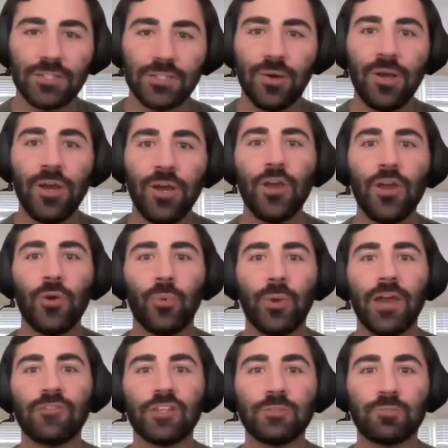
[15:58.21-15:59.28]
So we
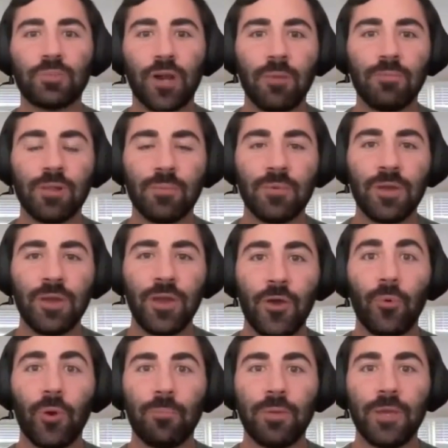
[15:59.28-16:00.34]
have this problem
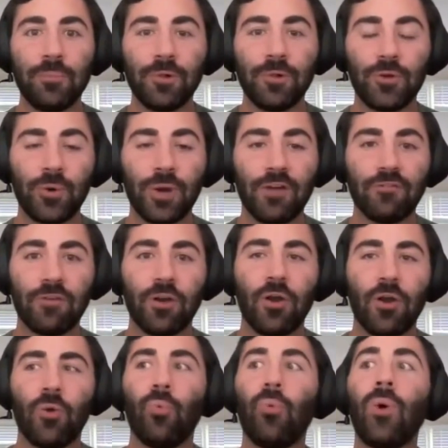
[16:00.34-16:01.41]
where people who have
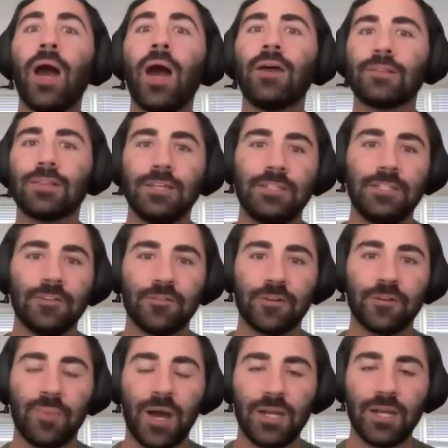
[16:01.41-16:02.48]
wildly
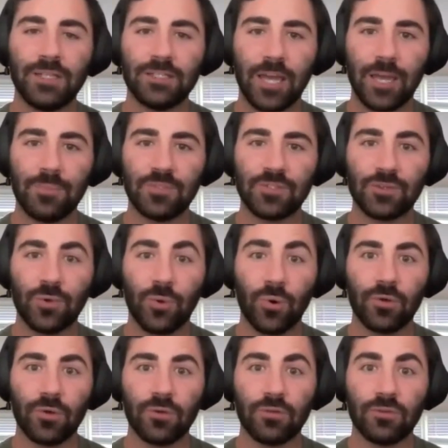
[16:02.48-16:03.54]
different body types,
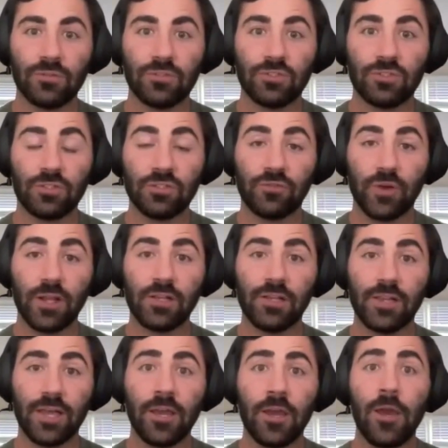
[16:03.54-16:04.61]
or just frankly
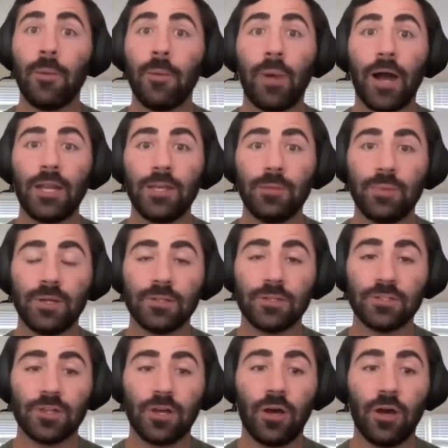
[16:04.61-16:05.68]
like
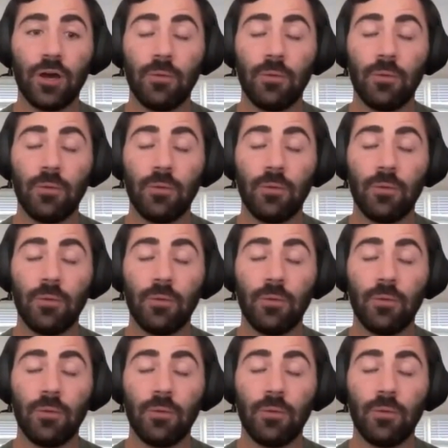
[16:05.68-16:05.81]
bodybuilders,